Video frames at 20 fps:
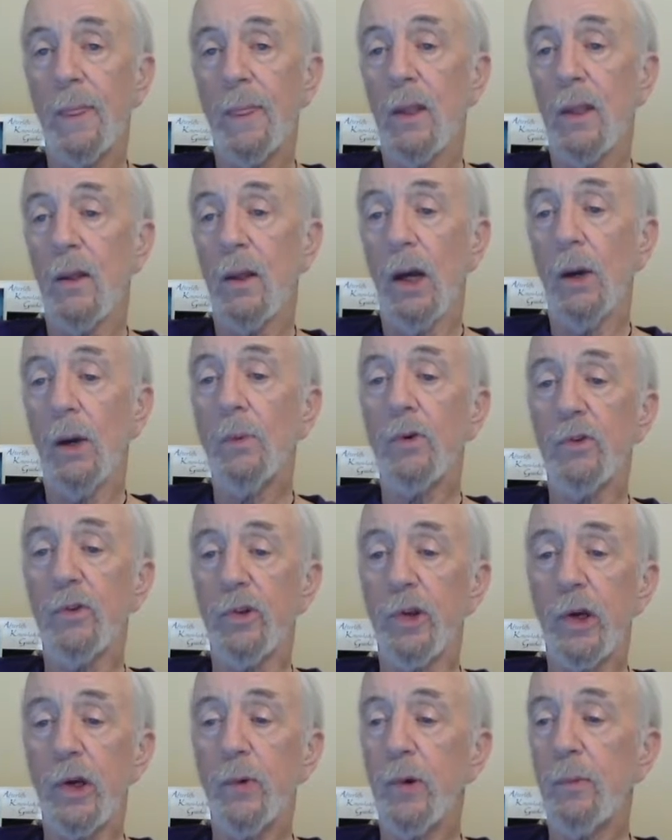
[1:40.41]
I was
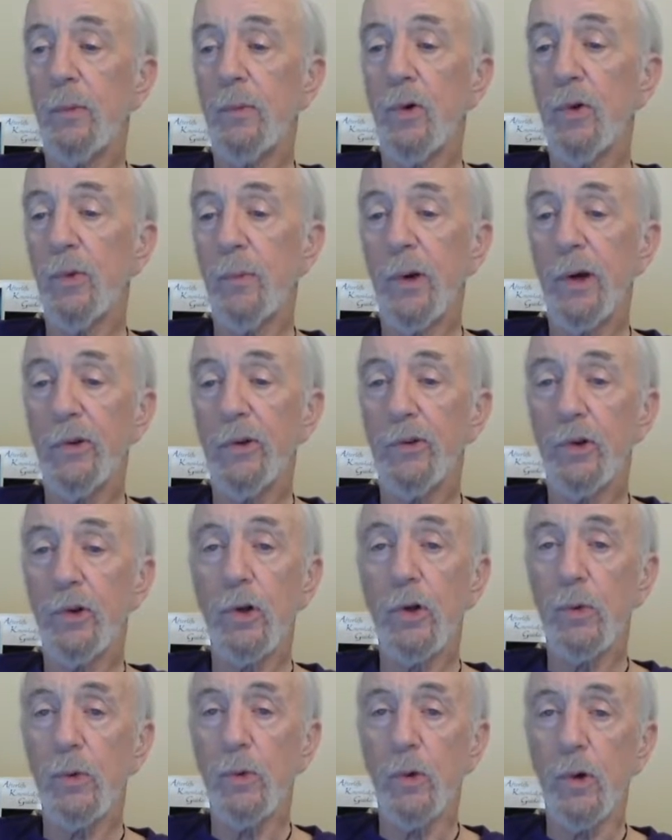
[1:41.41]
there when both my
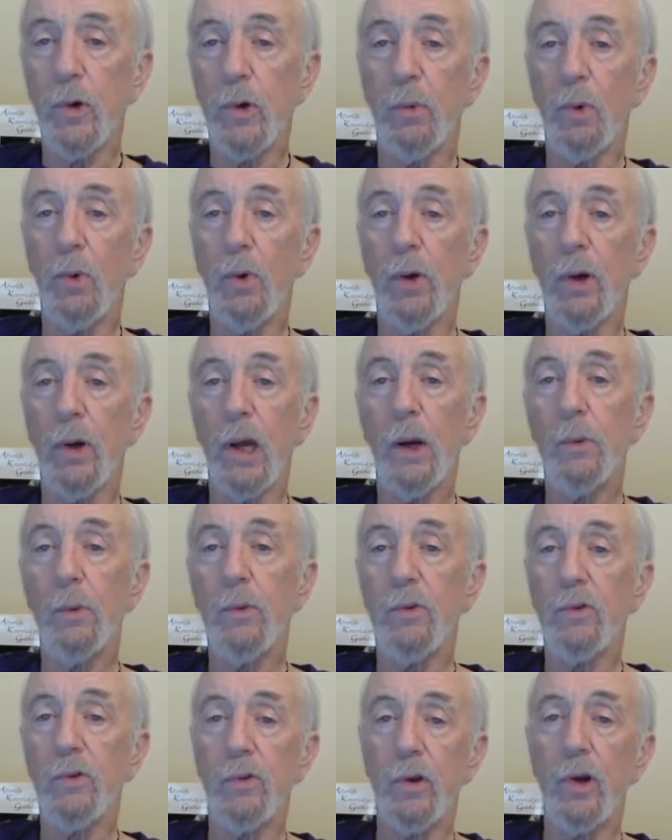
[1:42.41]
children were born. I
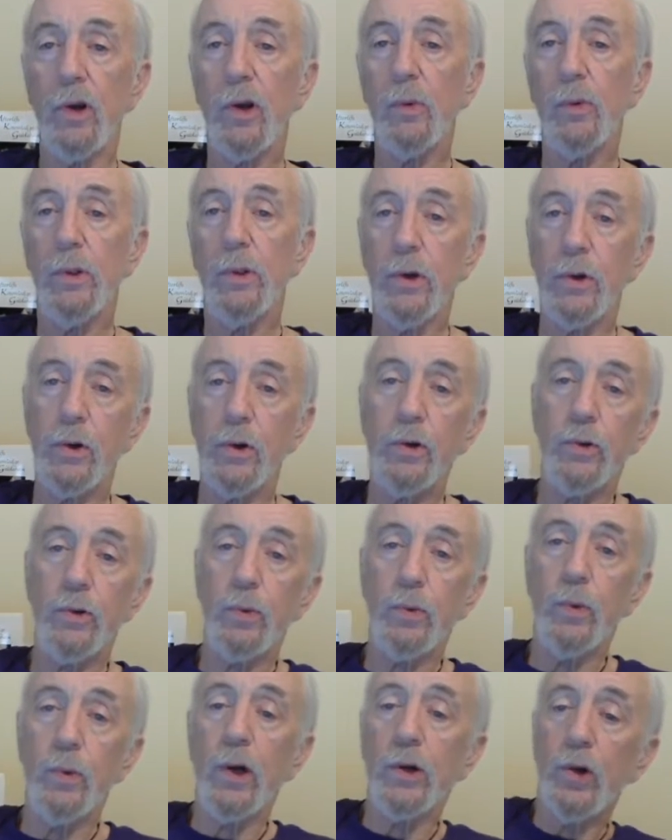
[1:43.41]
was there when the nurse
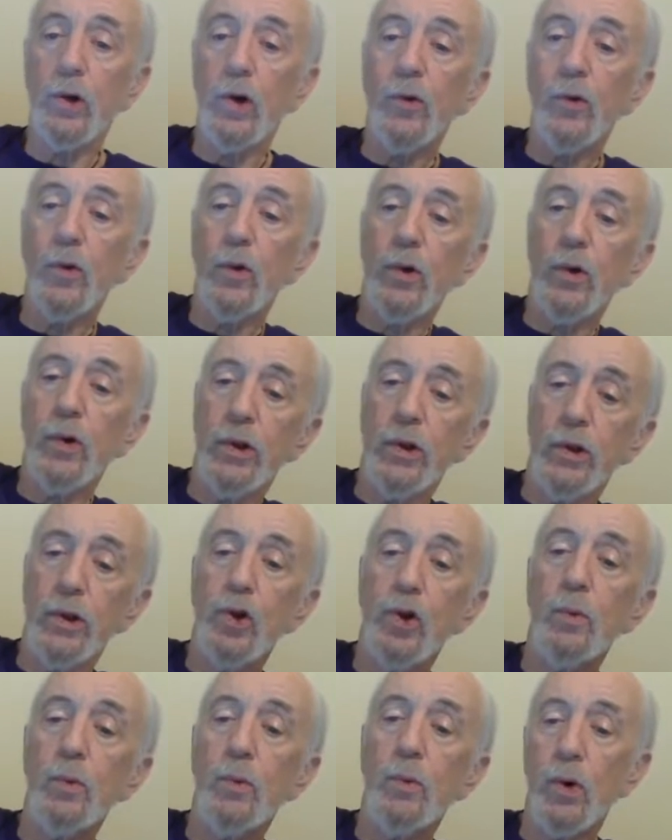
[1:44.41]
walked over with a
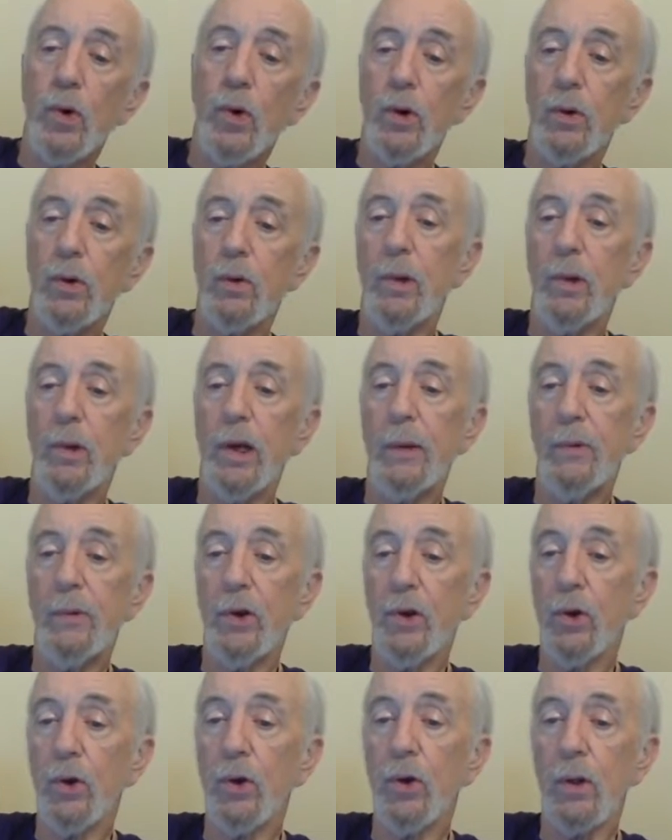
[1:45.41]
newborn
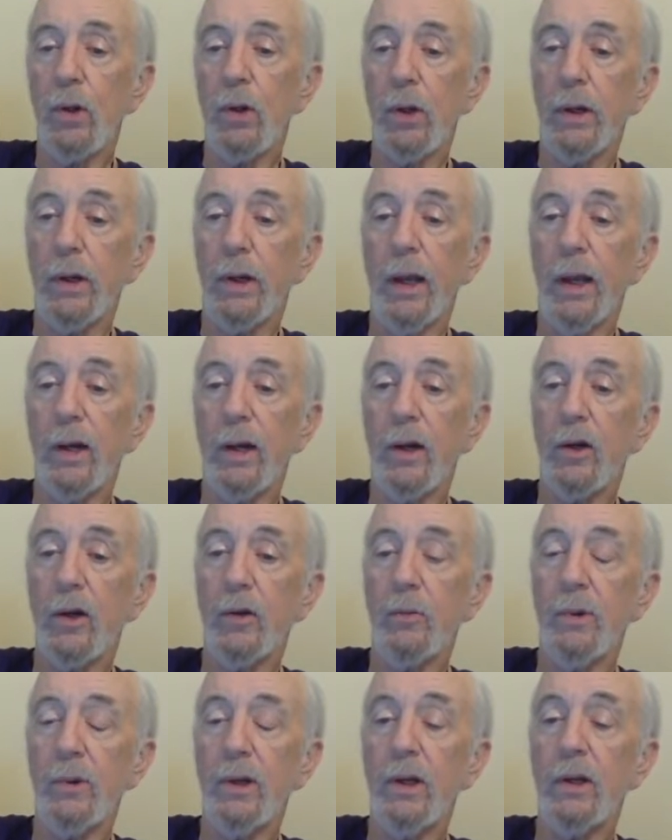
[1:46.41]
baby girl and handed it to
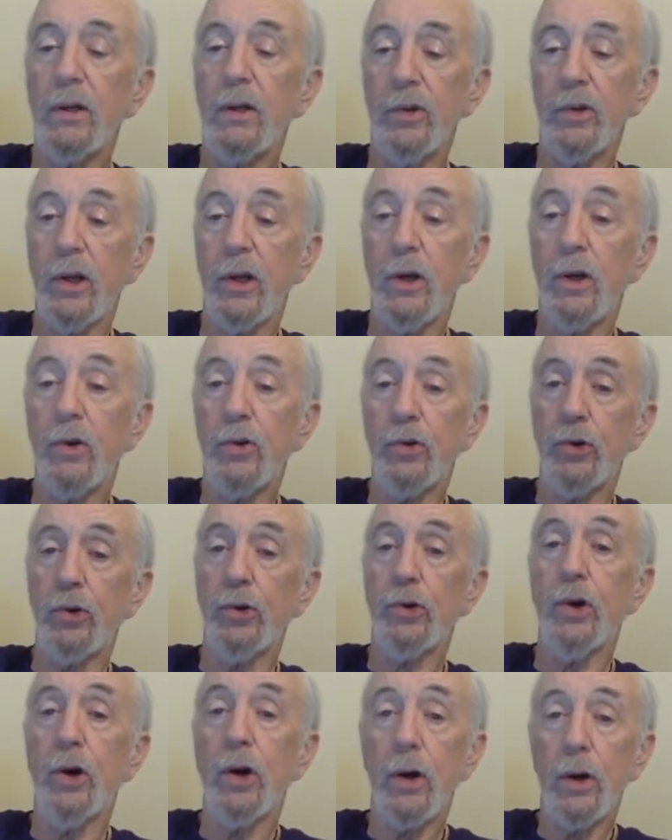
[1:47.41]
me and said, "Here's your
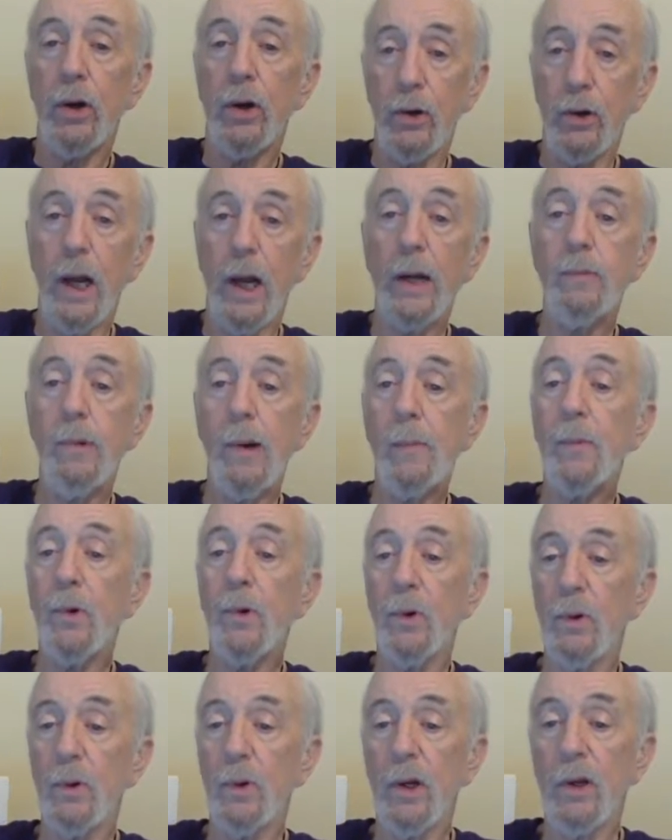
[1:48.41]
daughter." And I
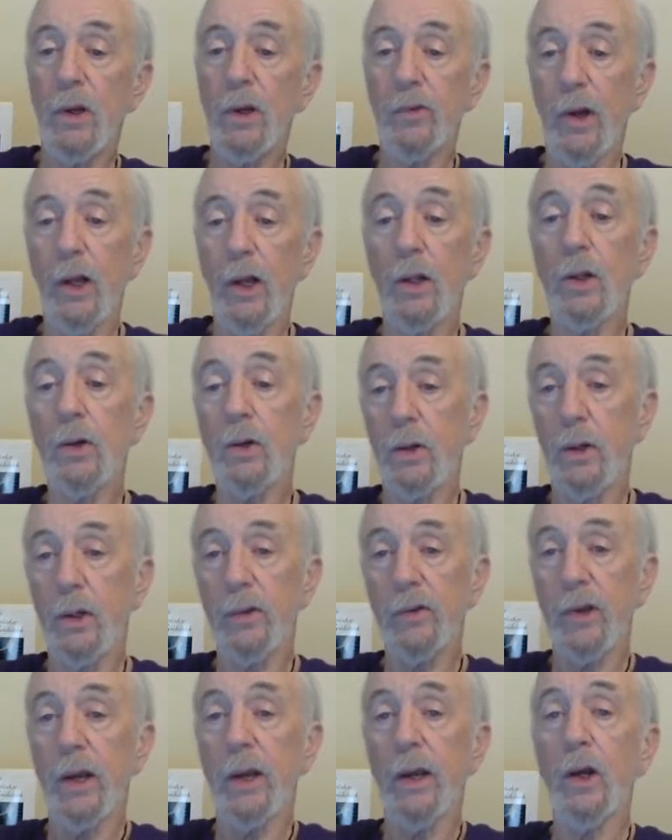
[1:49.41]
remember as I
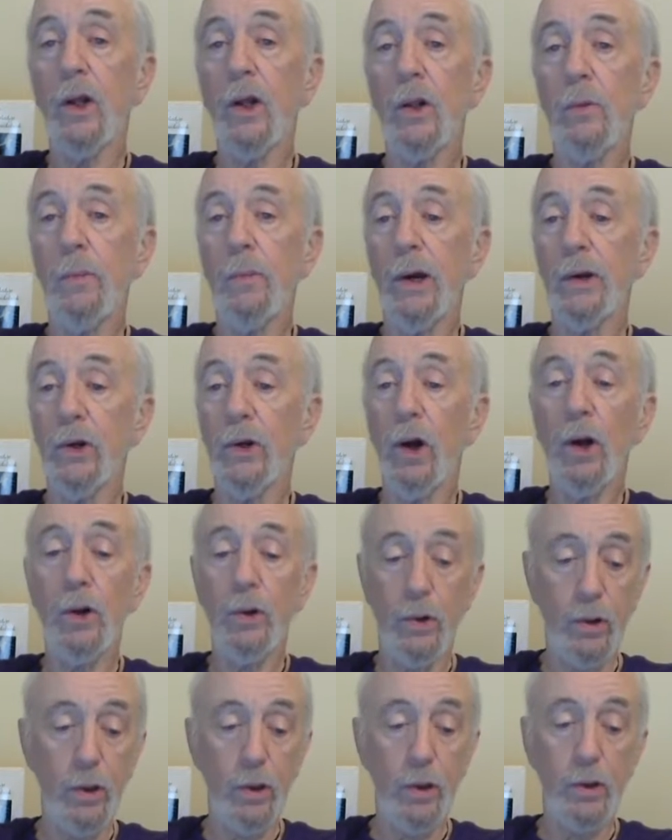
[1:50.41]
held my
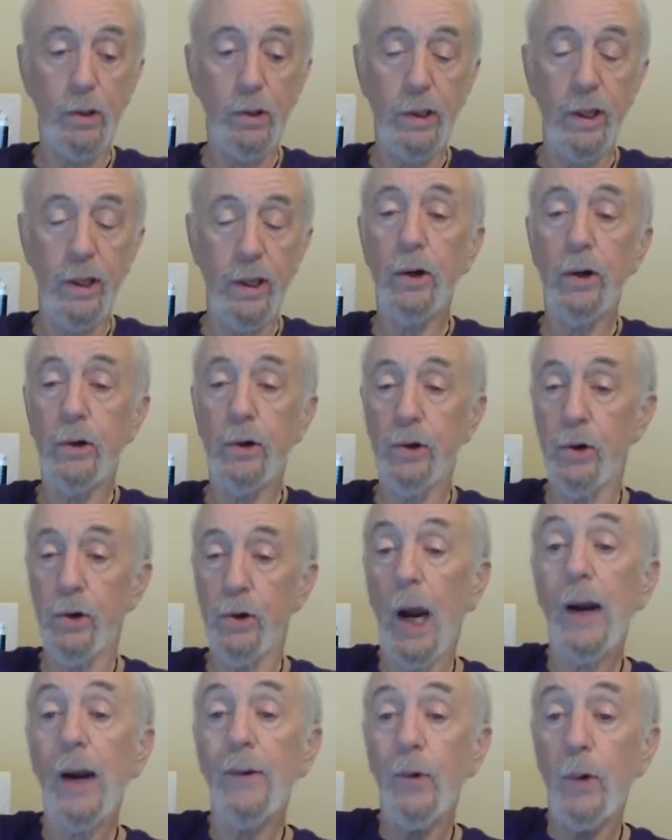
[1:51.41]
daughter and looked down at her,
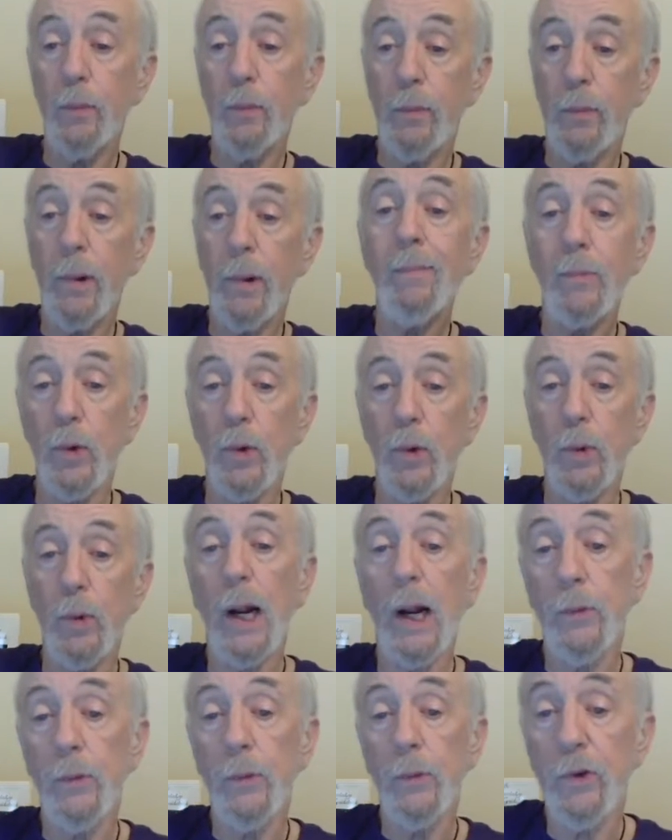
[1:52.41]
I remember what I
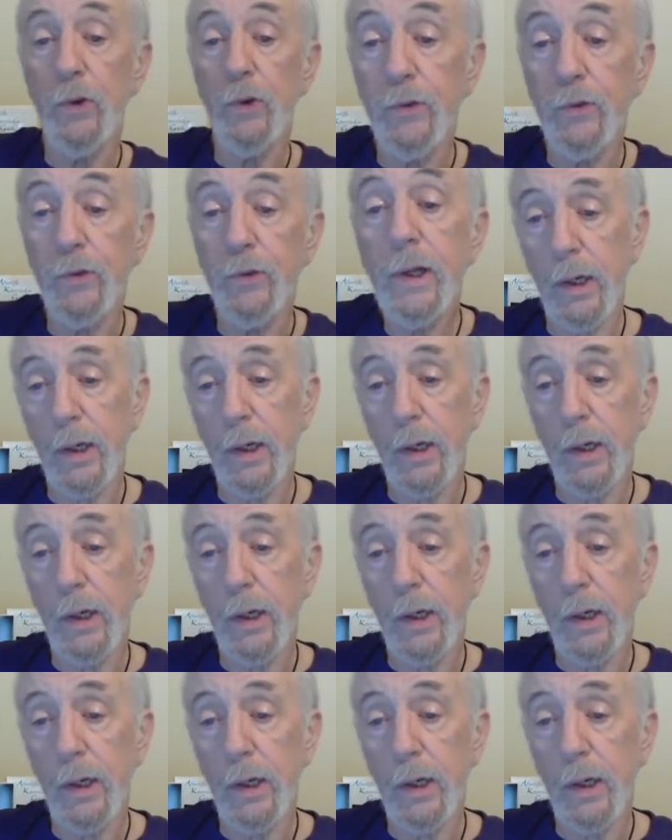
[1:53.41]
was feeling.